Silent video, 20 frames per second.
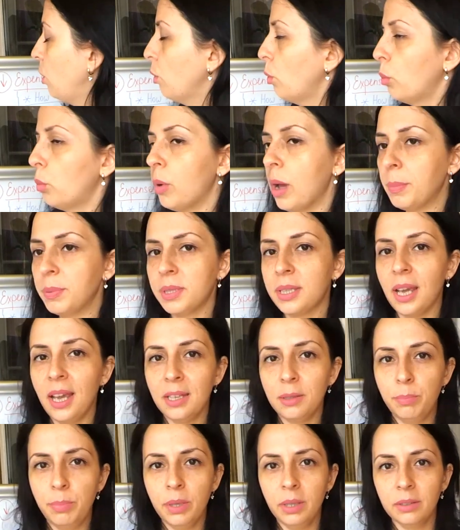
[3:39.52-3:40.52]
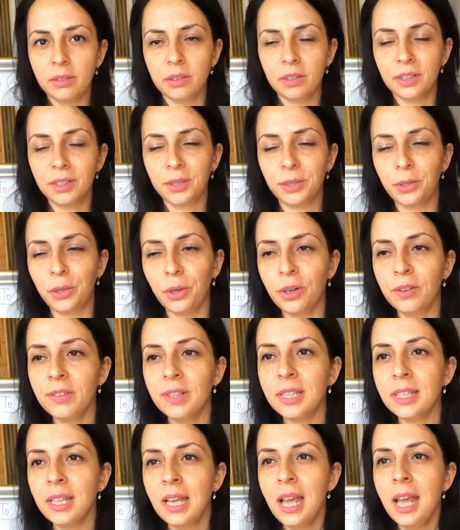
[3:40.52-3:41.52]
website builder
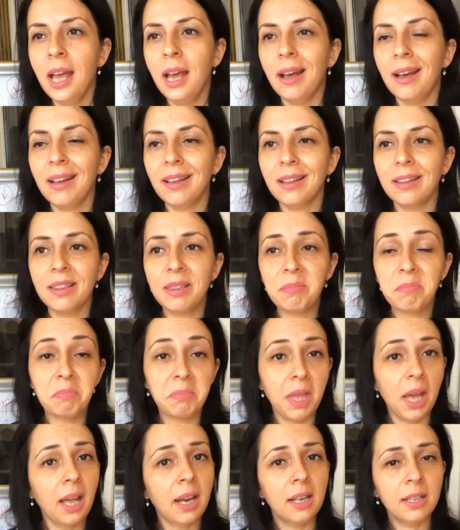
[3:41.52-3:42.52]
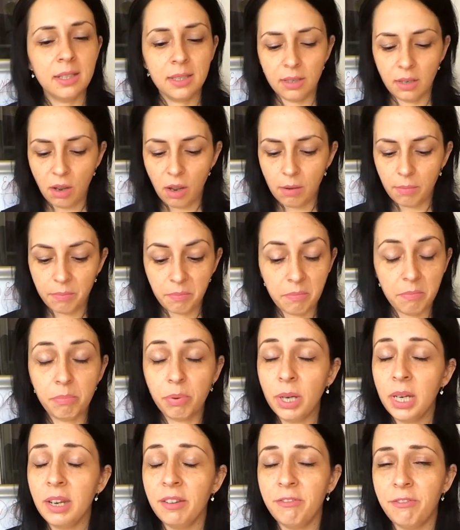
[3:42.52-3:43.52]
service that is
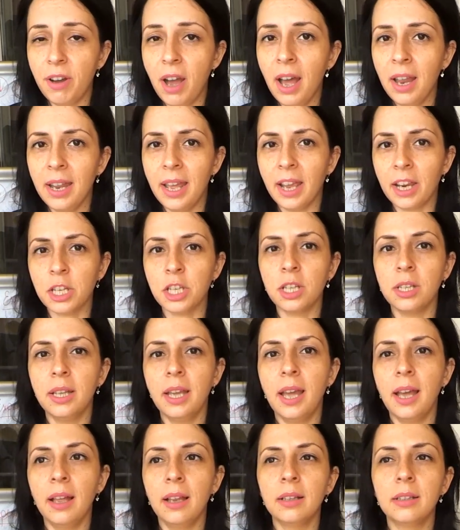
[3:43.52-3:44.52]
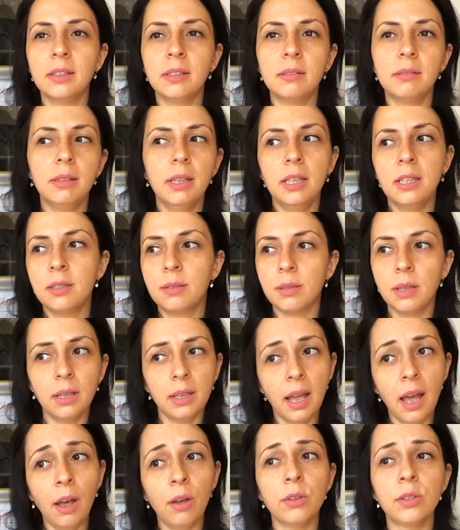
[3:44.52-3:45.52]
pretty fun actually, and it
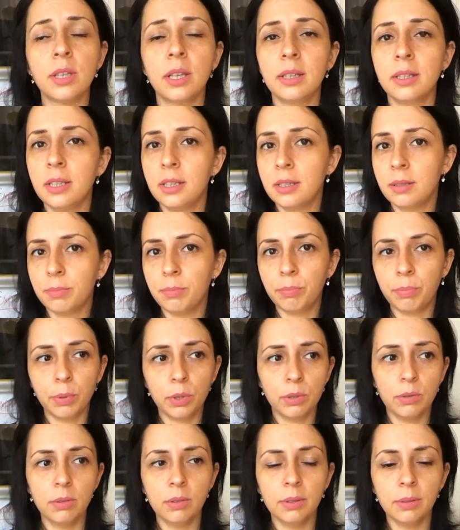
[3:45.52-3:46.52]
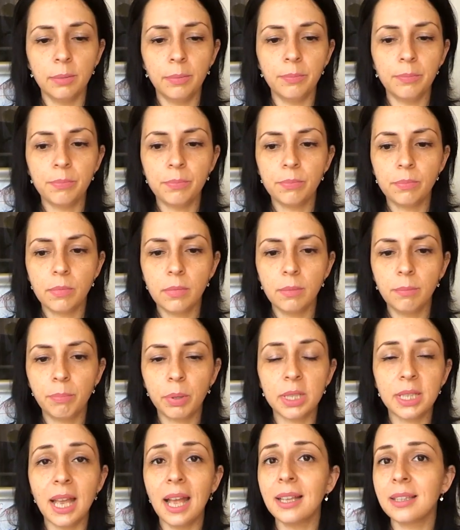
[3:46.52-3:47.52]
allows and it
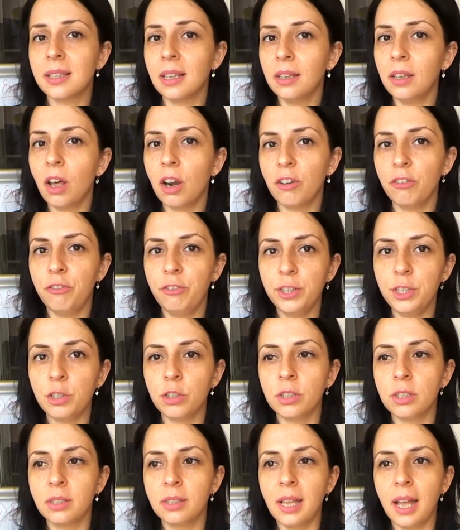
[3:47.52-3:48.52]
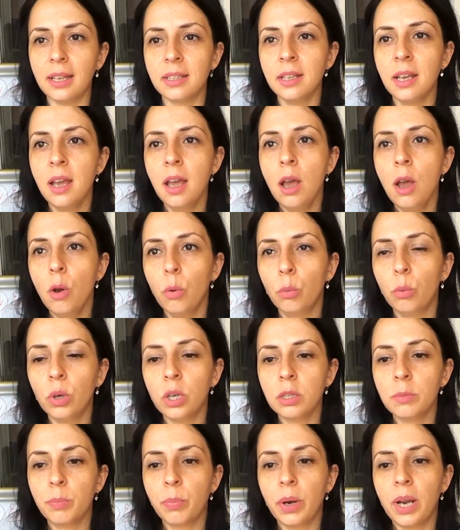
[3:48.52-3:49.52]
presents a lot of features that
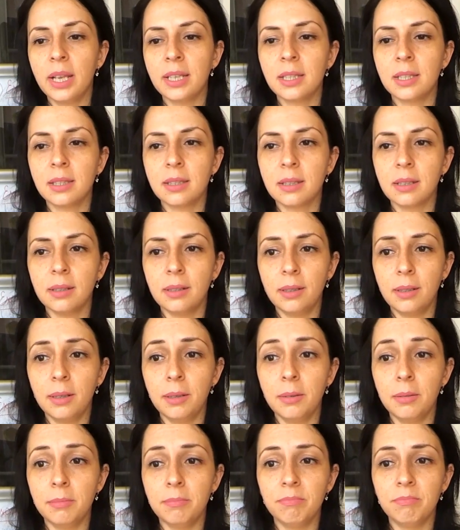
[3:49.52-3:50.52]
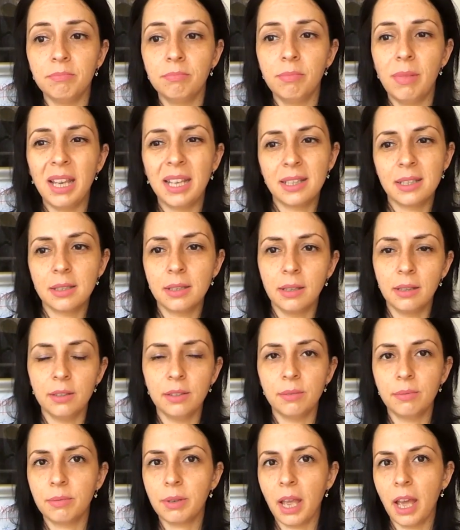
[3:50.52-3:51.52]
WordPress makes
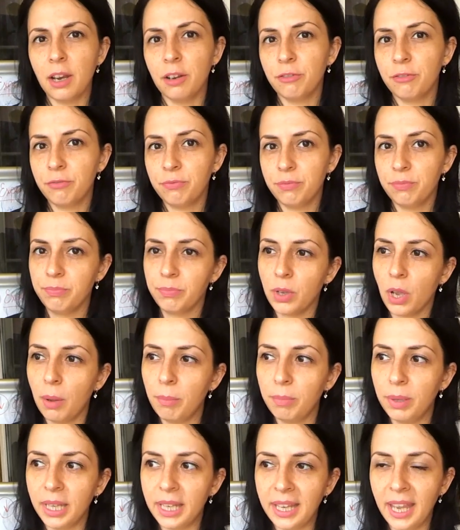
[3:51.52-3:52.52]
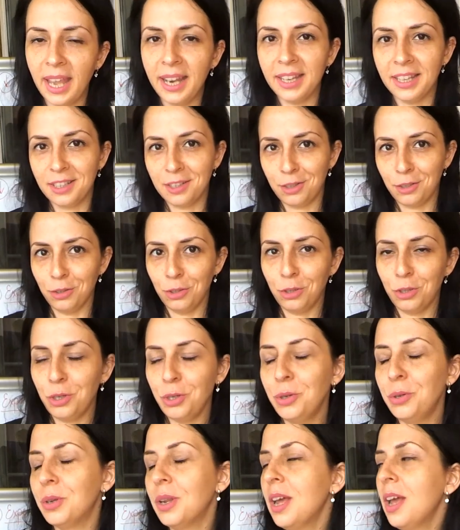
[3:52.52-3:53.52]
kind of complicated to
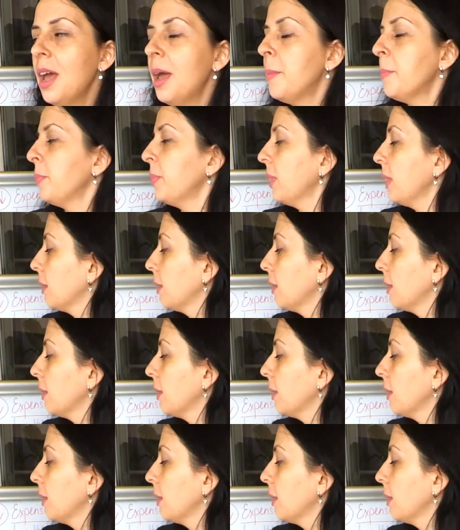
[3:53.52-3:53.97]
tune.